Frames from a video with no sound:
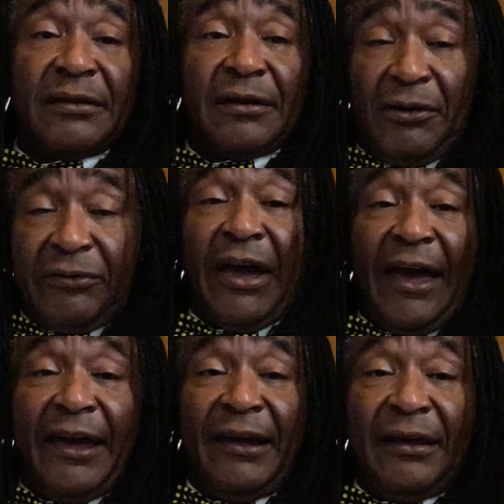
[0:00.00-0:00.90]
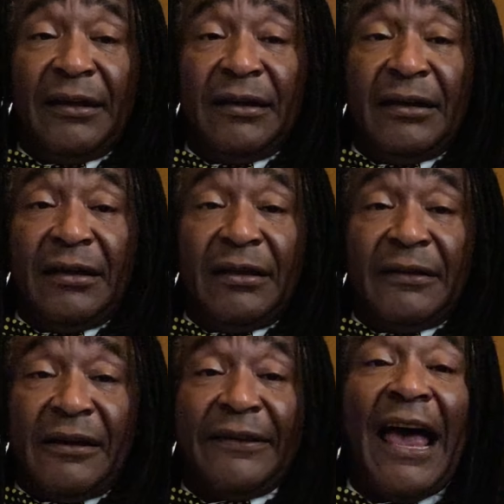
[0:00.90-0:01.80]
okay?
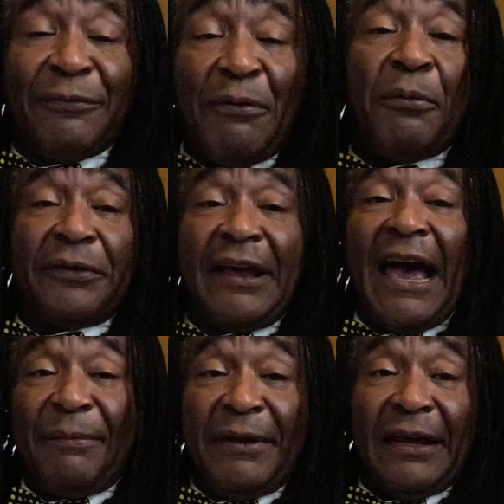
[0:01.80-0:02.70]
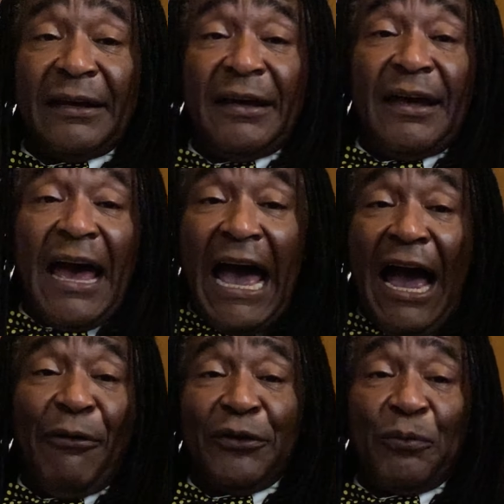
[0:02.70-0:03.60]
Because that's what was happening.
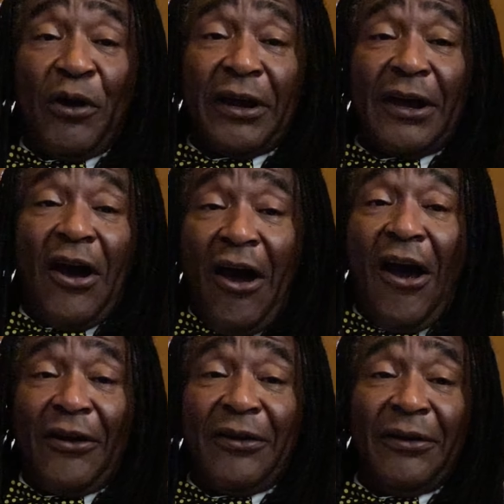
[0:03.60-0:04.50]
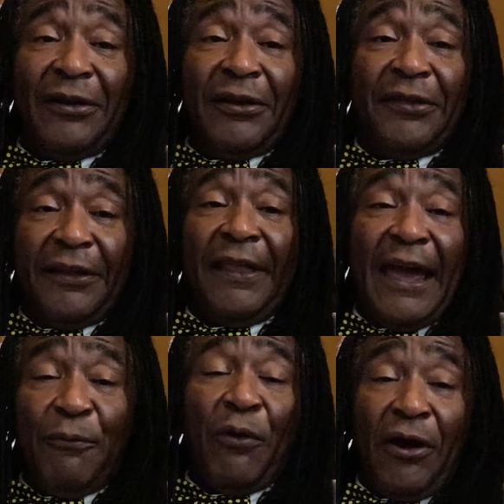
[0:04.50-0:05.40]
I was working harder than
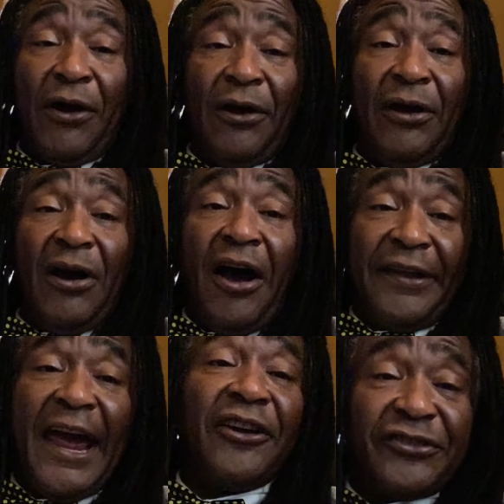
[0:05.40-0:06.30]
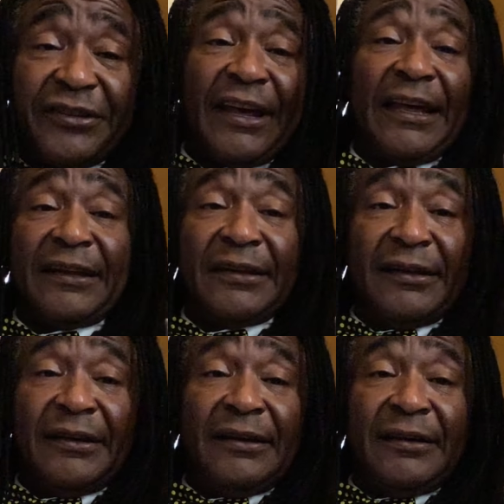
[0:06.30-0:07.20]
they were on their shit,
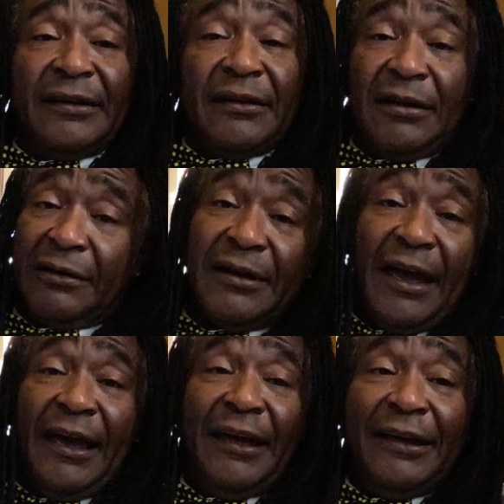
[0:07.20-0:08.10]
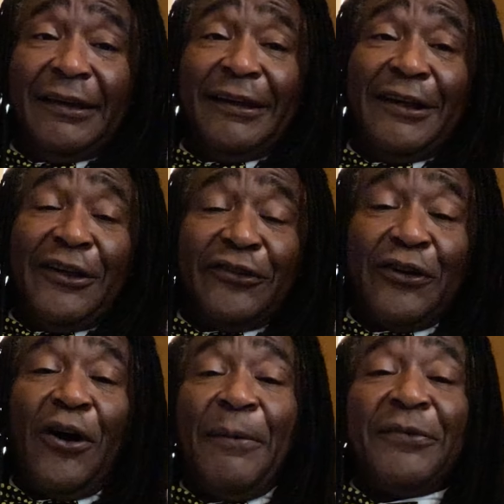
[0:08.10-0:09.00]
okay?
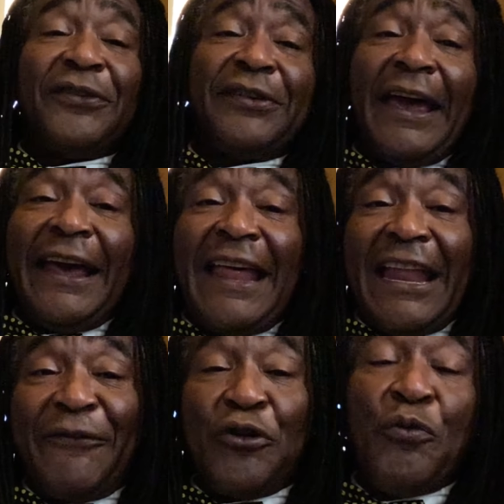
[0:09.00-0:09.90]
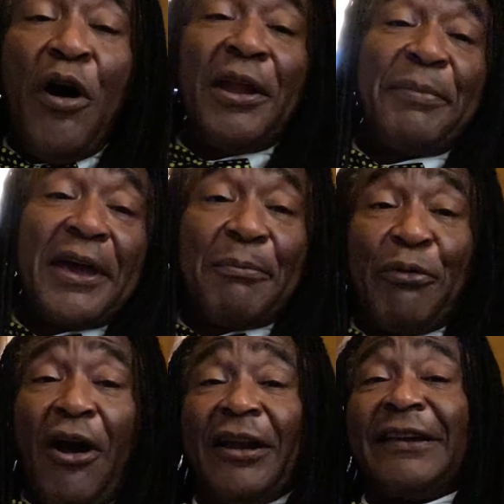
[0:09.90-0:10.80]
So I'm just saying that if you want to be a
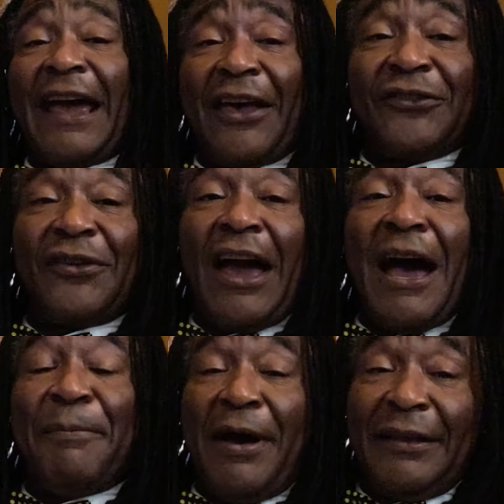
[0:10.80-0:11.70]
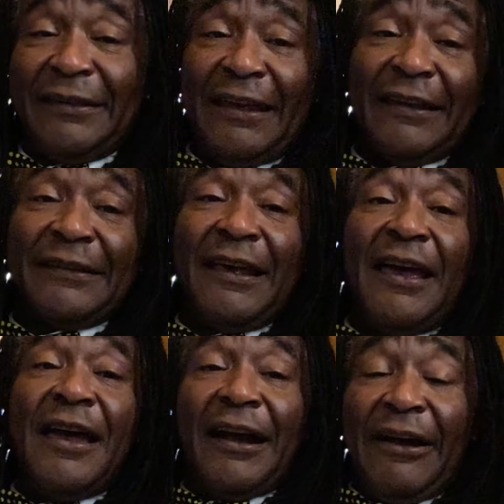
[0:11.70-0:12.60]
broadcaster, how about this?
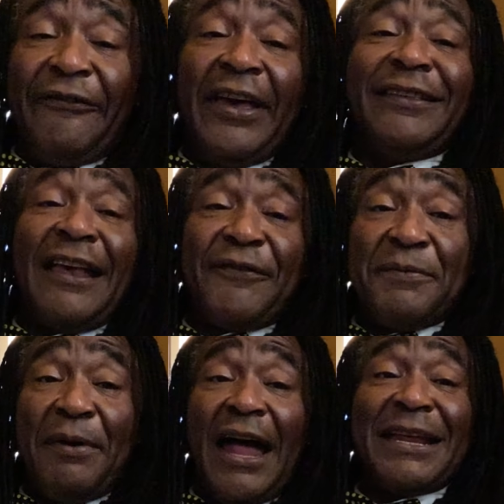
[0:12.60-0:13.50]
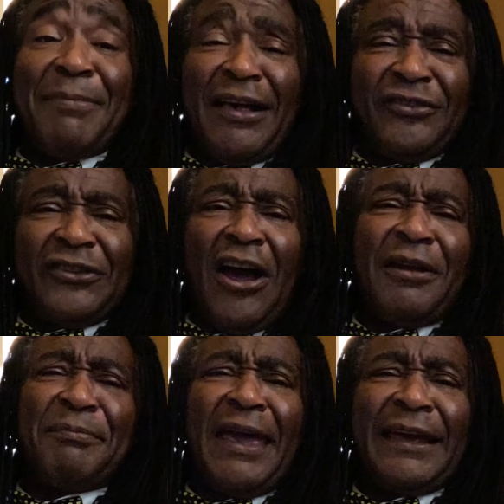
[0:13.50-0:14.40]
Convince everybody by
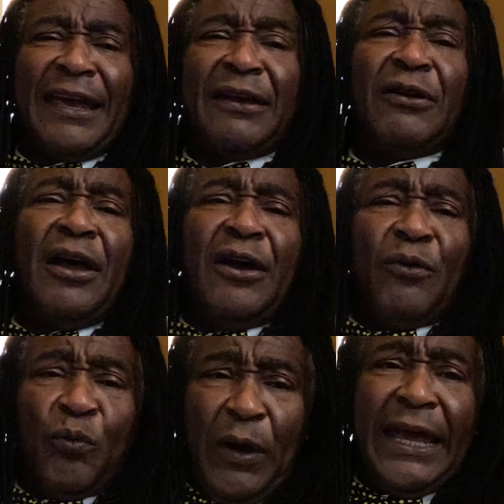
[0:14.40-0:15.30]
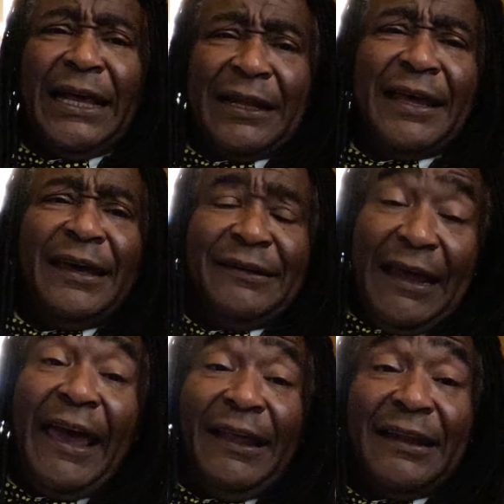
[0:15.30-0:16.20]
start making weekly,
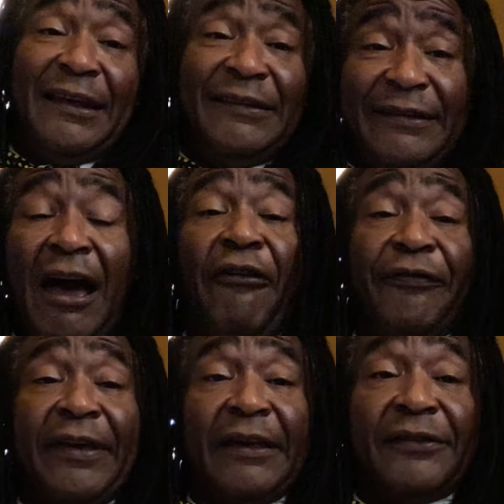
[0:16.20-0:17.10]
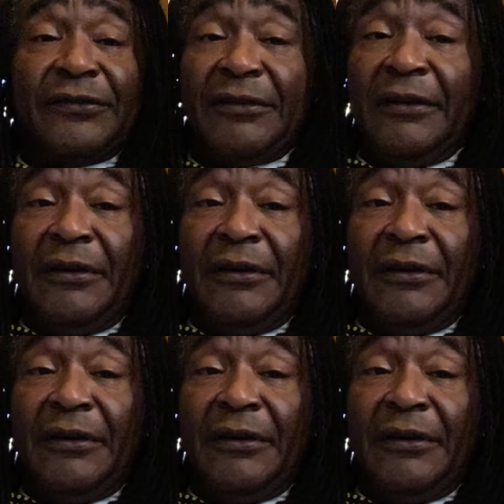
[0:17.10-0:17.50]
daily selfies.